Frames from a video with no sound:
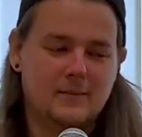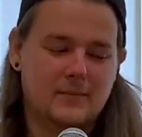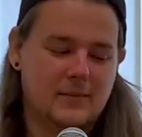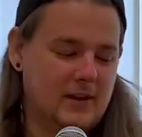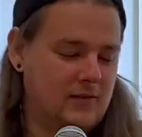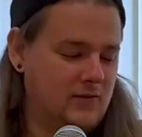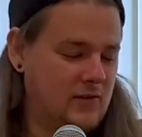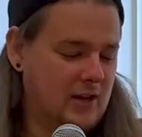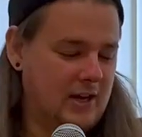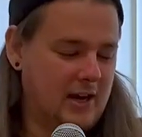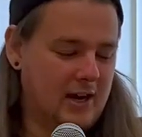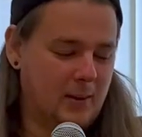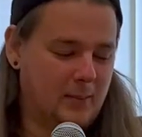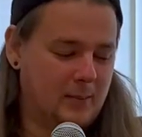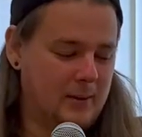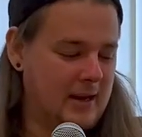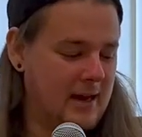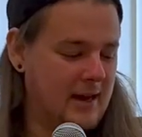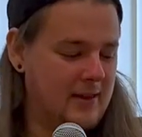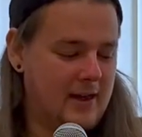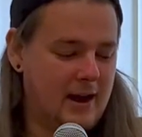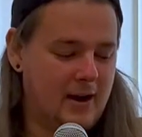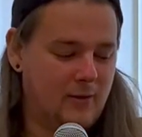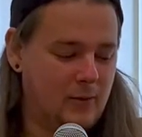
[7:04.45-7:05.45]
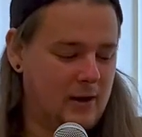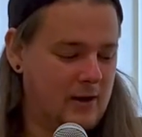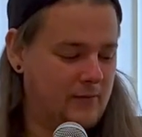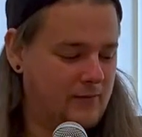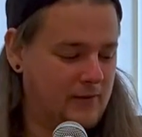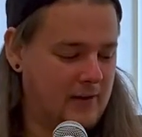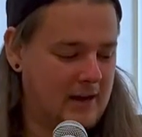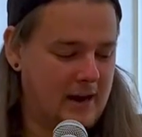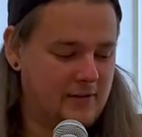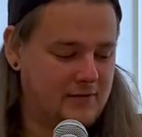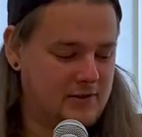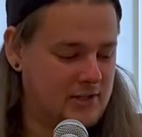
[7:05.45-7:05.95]
if you're going to play that riff
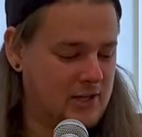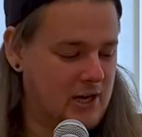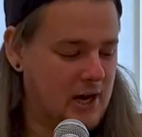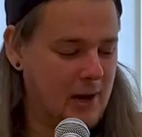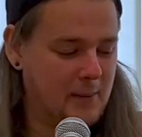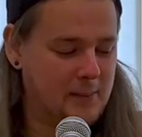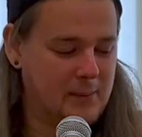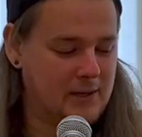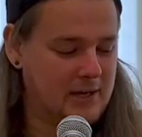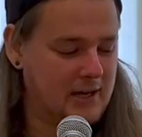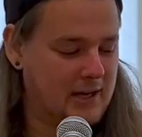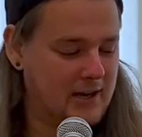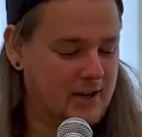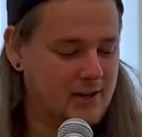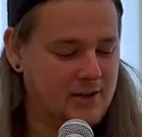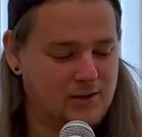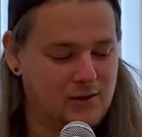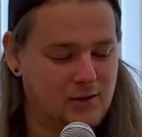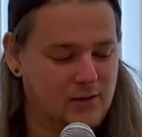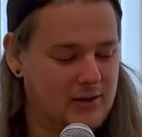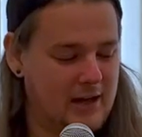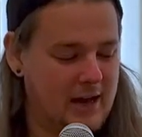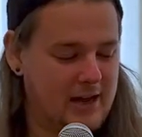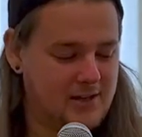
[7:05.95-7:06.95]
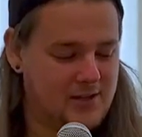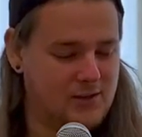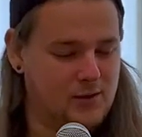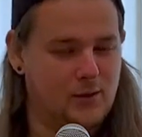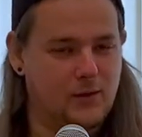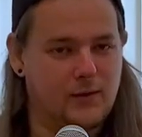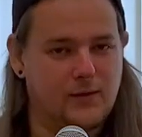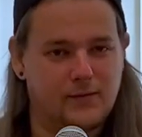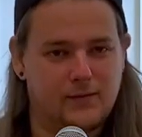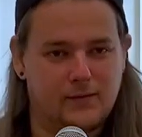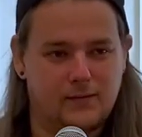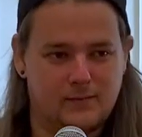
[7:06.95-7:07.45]
in F sharp and you're going to do that
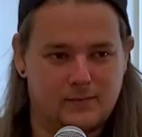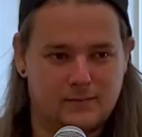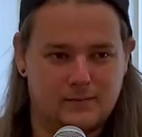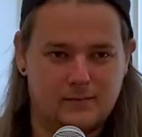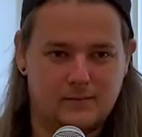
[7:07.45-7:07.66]
sort of